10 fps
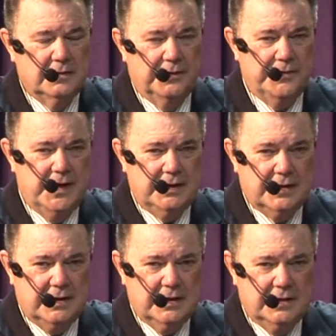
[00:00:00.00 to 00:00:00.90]
don't think
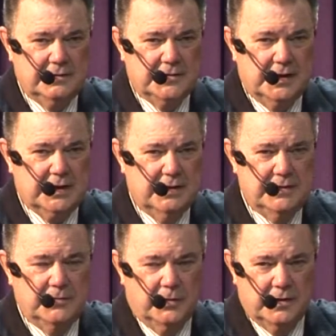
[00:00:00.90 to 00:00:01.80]
that you can drink
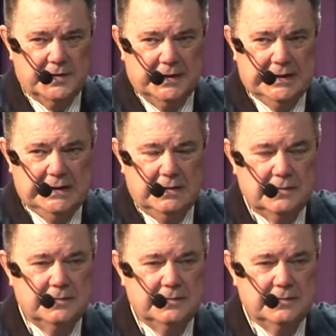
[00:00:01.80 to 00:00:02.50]
of it worthily.